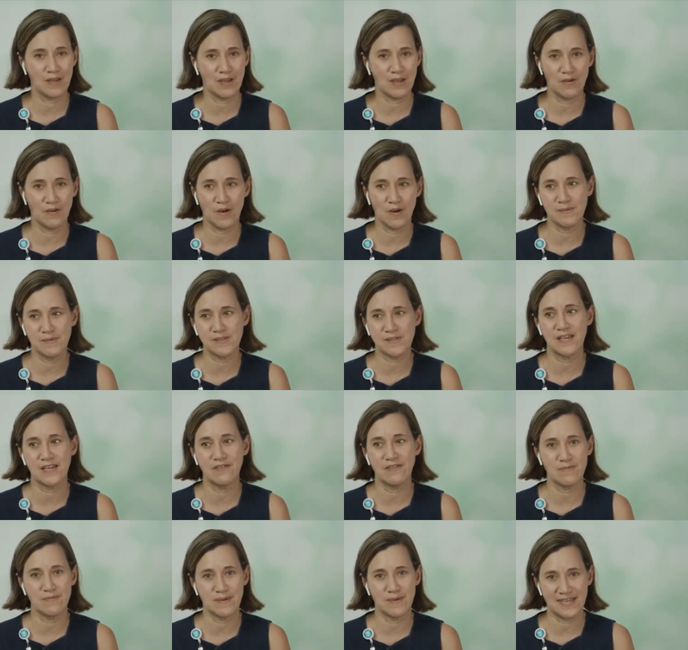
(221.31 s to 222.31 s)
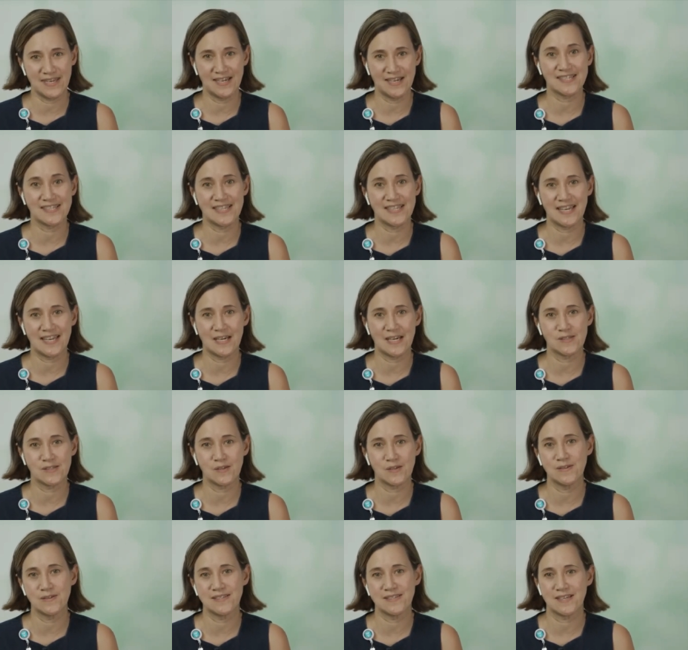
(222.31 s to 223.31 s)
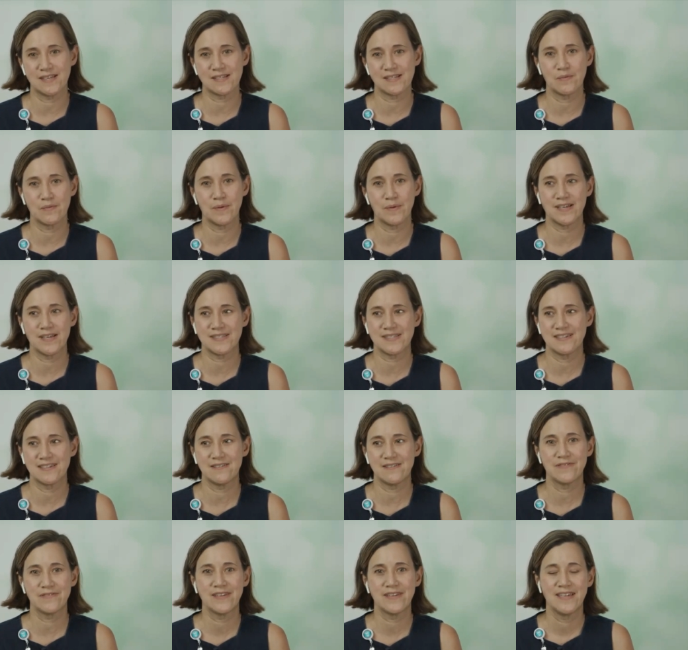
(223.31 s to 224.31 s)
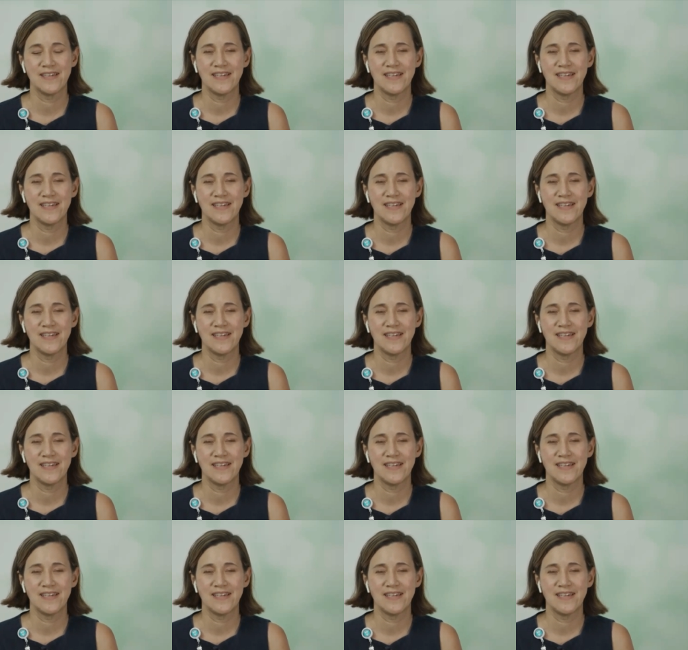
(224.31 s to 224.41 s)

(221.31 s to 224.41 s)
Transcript: almost everybody else in that household is also positive.